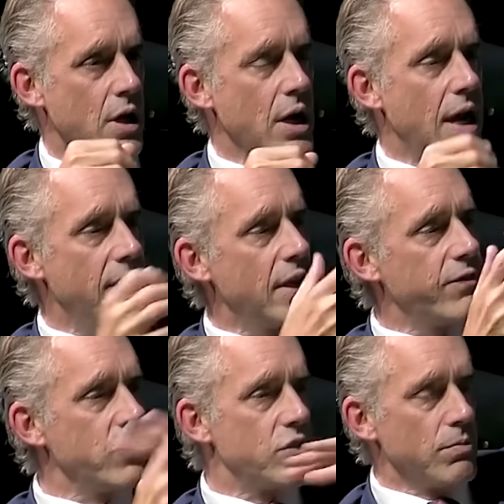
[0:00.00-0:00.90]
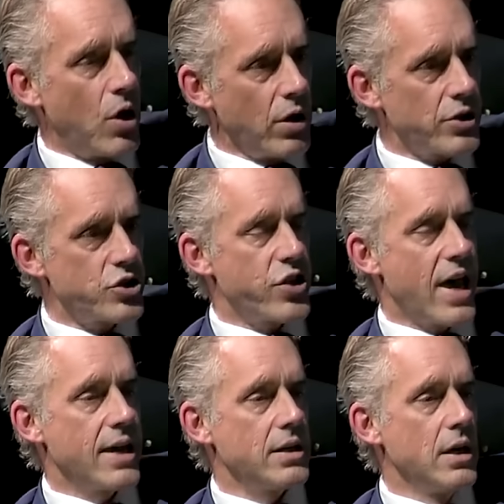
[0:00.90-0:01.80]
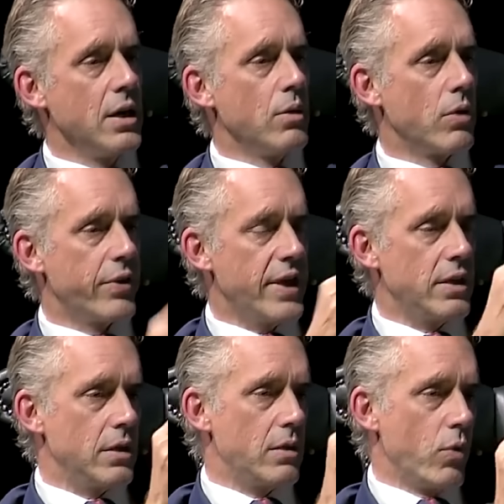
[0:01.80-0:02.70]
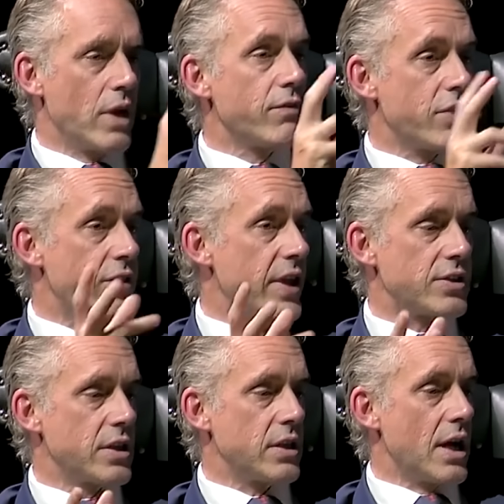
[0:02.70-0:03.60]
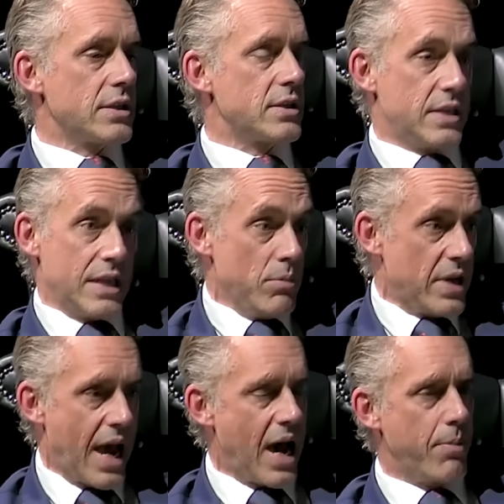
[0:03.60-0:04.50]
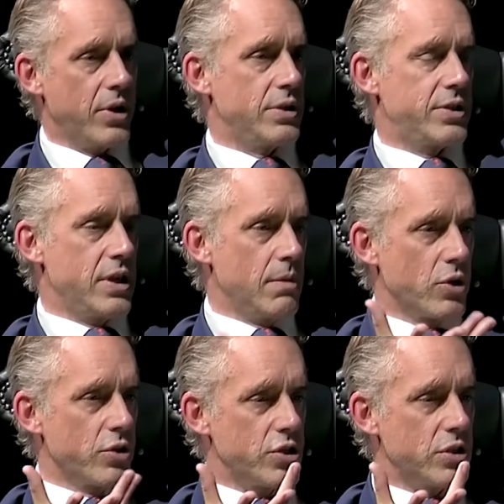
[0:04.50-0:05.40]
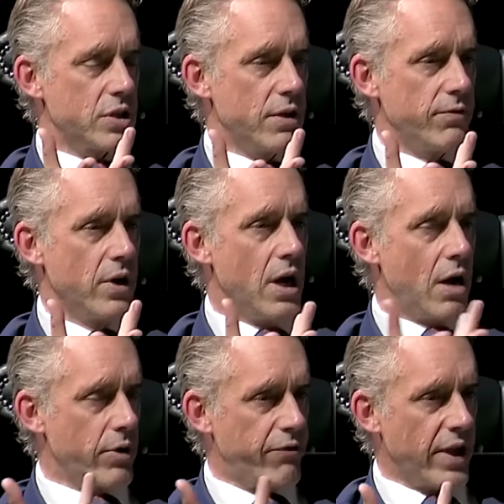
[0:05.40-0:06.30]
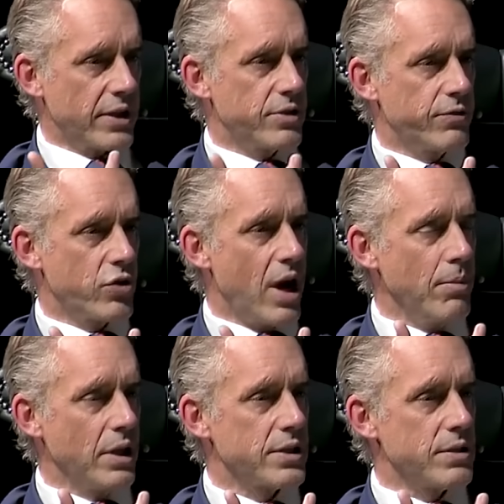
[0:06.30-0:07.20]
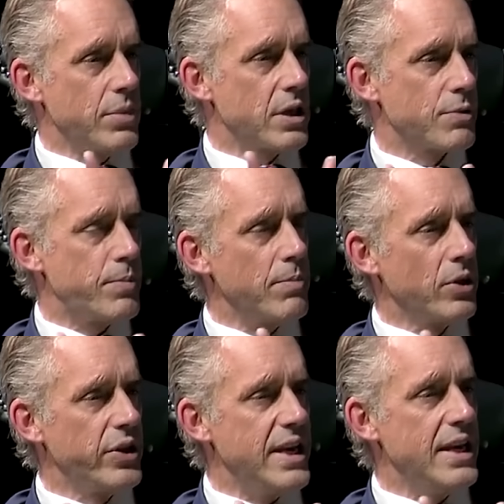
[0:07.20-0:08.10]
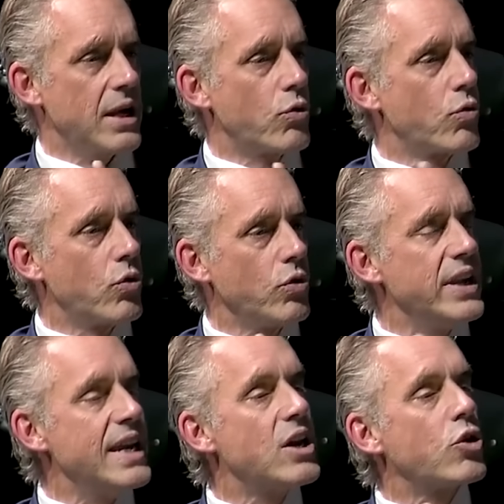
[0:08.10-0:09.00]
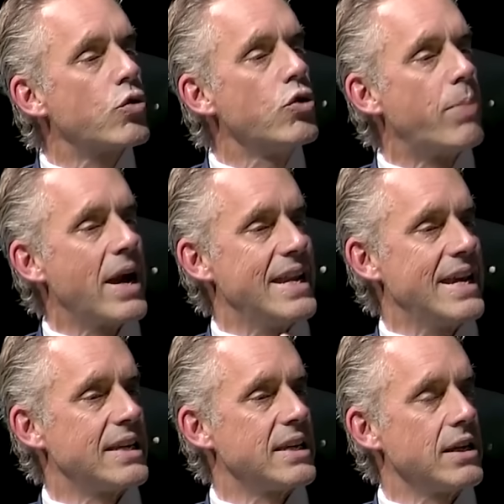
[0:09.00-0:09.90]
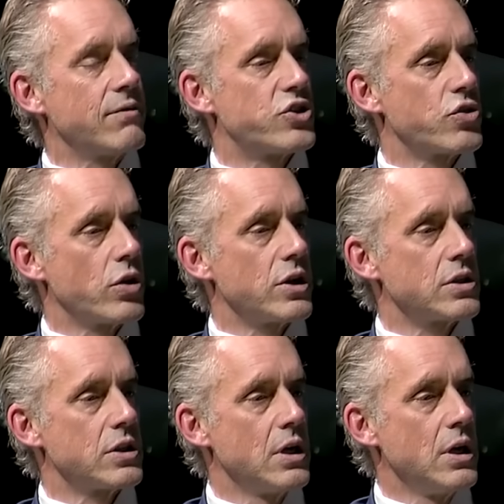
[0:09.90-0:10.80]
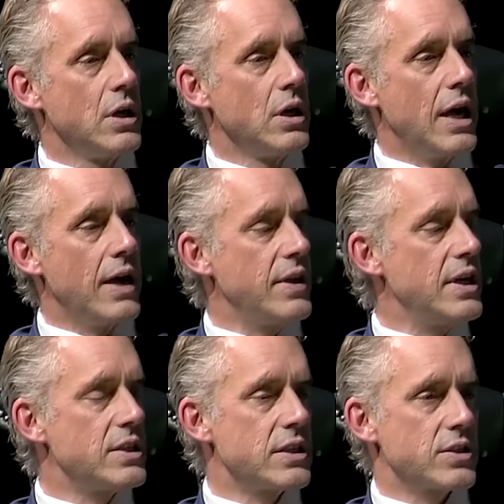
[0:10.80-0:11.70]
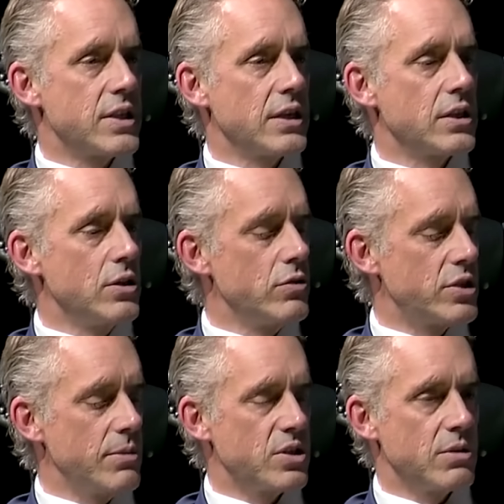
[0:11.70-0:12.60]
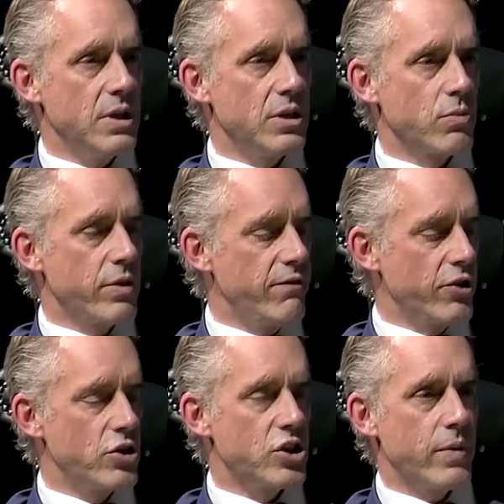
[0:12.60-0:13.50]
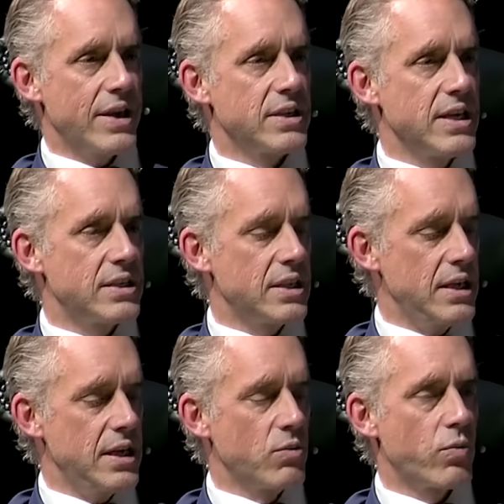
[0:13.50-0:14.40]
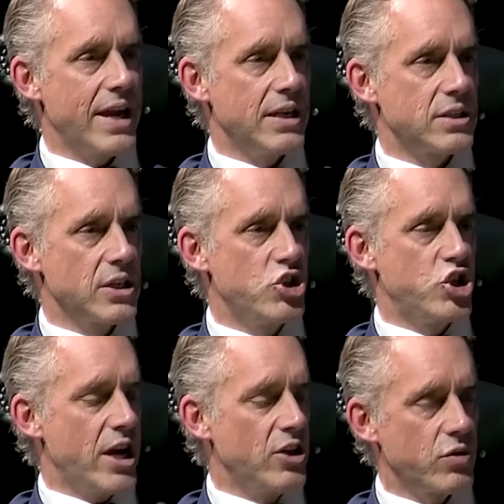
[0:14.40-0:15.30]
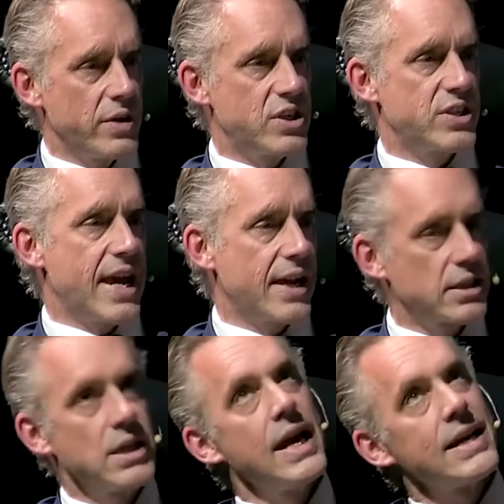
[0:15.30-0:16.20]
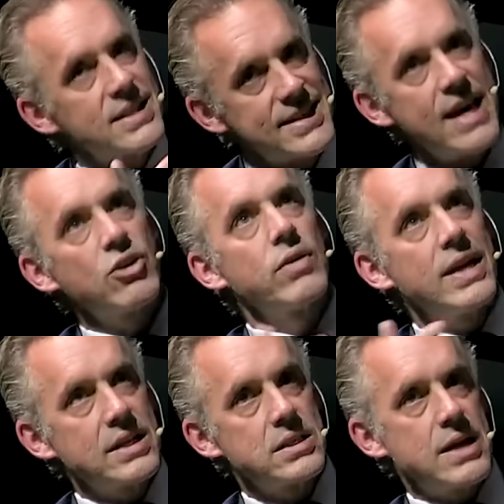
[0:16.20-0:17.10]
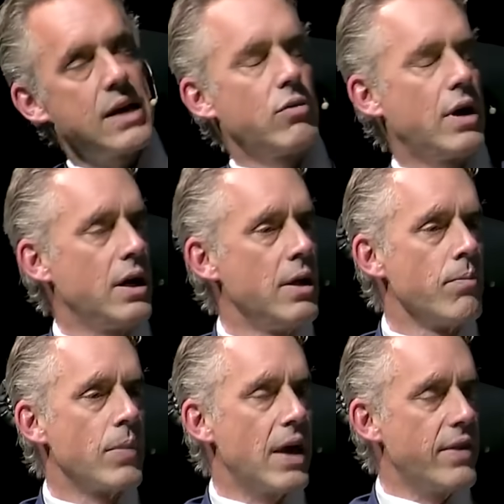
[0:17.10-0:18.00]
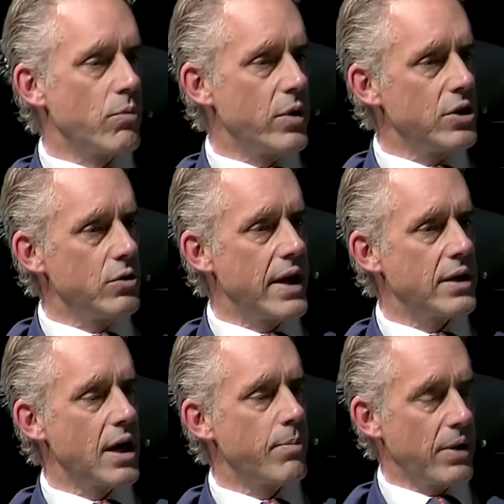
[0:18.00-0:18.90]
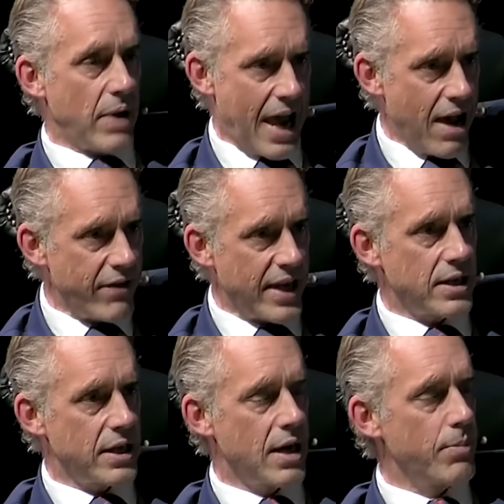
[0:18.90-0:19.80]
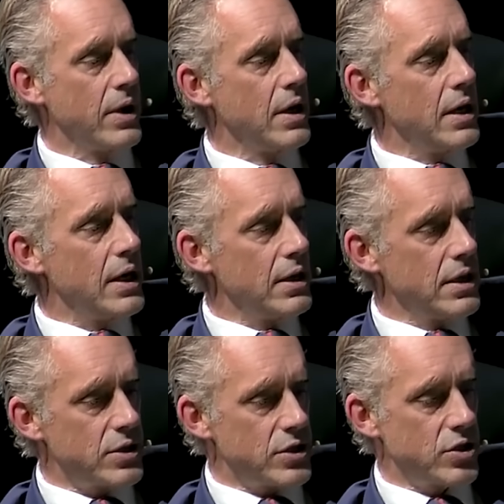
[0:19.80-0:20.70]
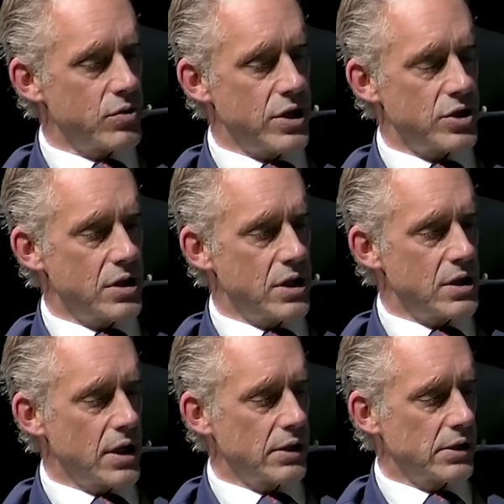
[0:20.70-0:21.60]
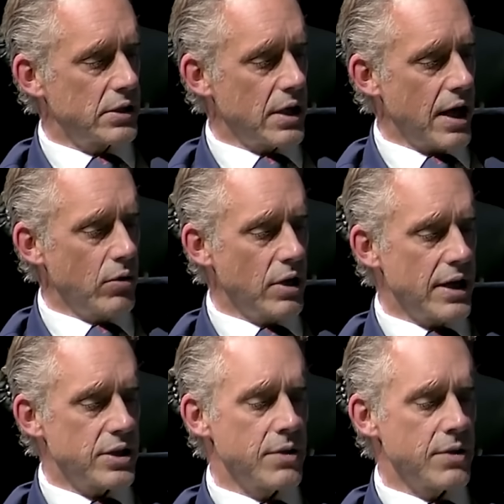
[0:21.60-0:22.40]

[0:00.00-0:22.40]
Yeah. And then if you demolish that, well, then one of the things that does seem to happen is the emergence of a reflexive tribalism because people need a, need a group identity of sorts. And the easiest thing to do seems to be to revert to ethnicity and race and gender and sex, etc., etc. And then we do end up and have ended up in this situation that Douglas outlines.